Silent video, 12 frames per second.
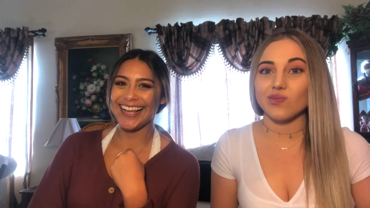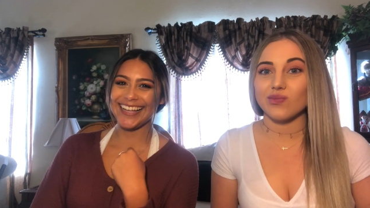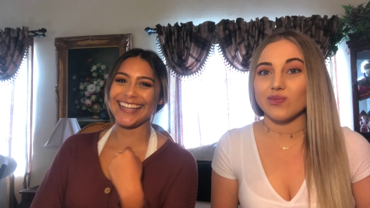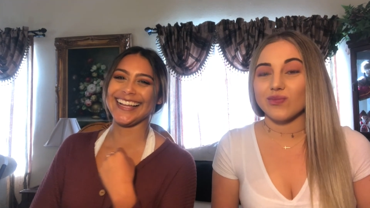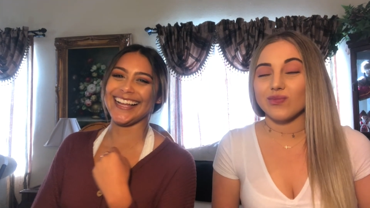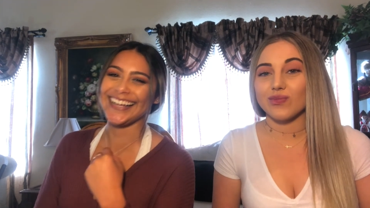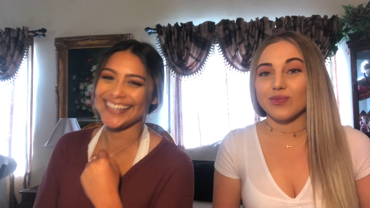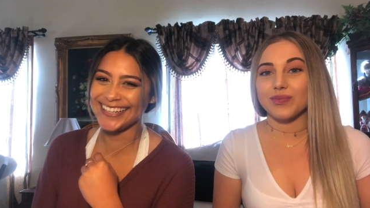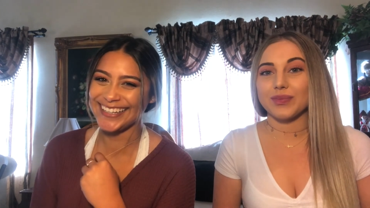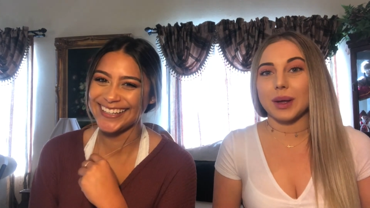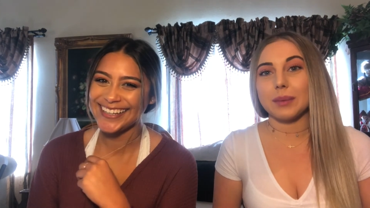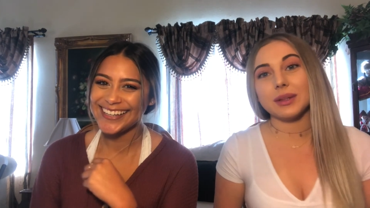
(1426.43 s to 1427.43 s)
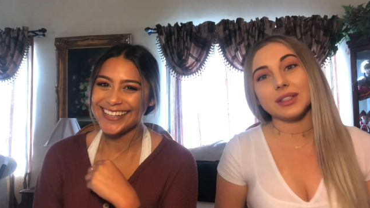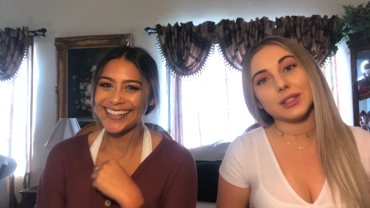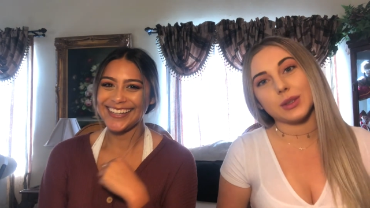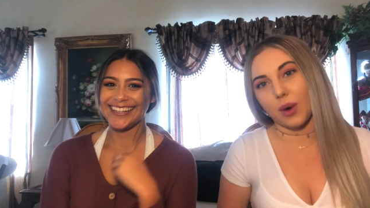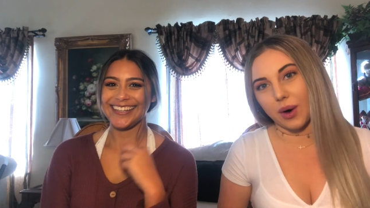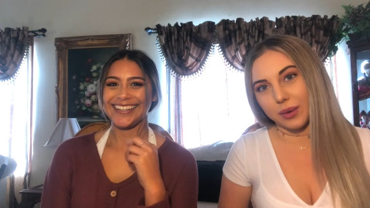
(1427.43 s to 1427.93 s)
Speaker 1: I'm a little
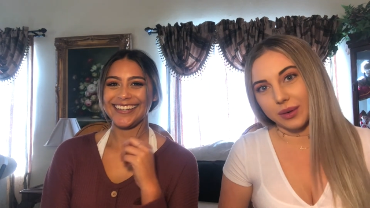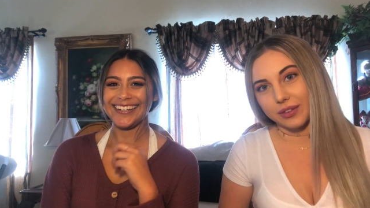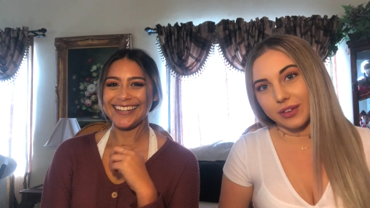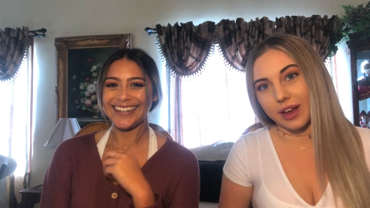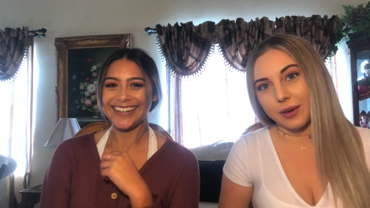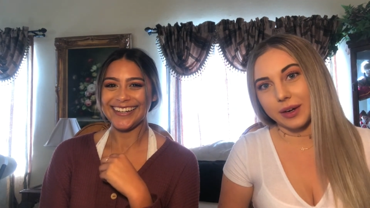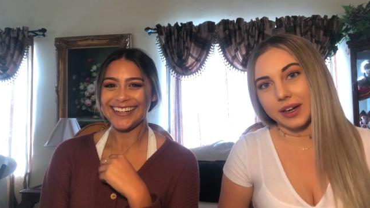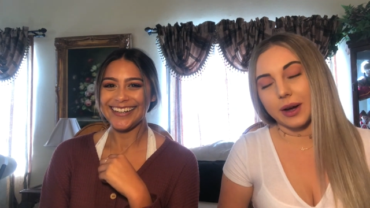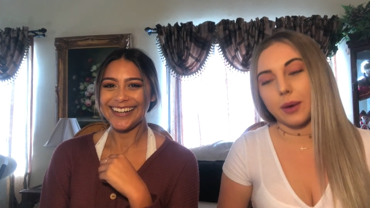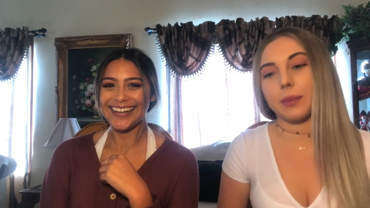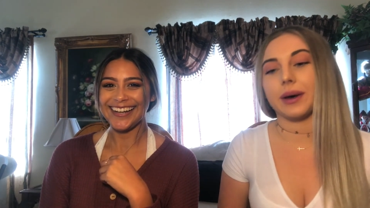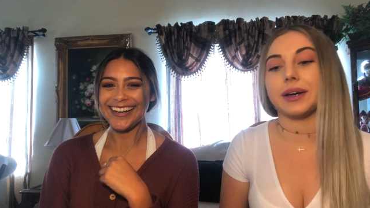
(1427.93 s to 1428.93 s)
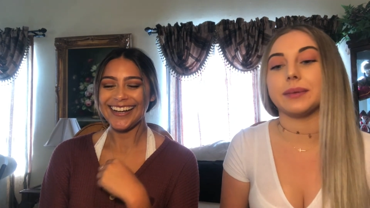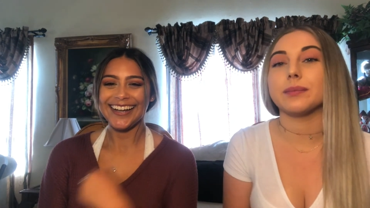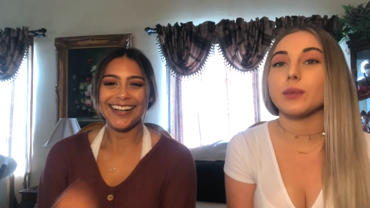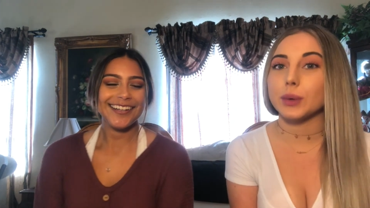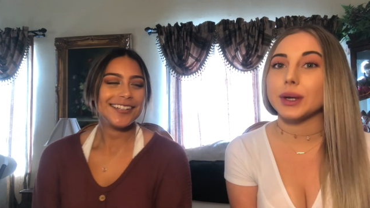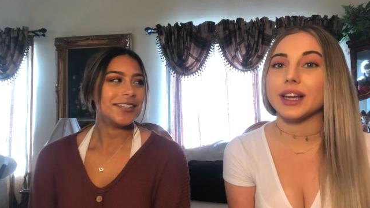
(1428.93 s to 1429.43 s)
too awkward for that right now, but
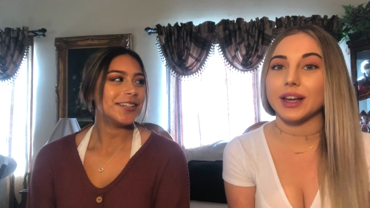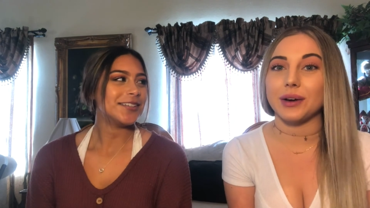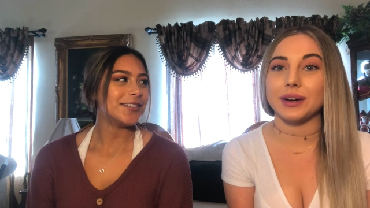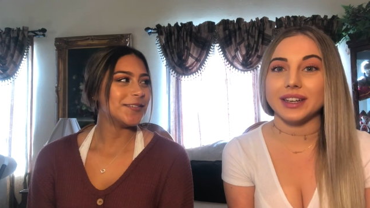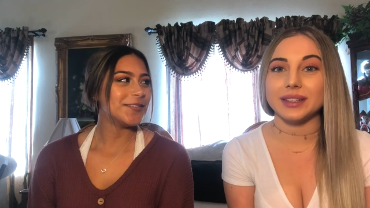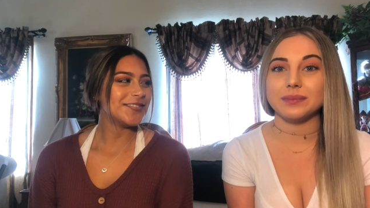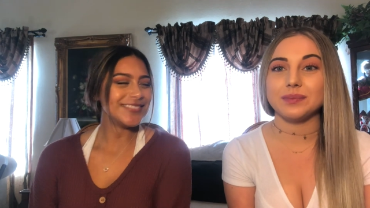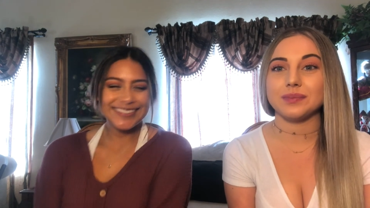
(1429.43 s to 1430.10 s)
working on it.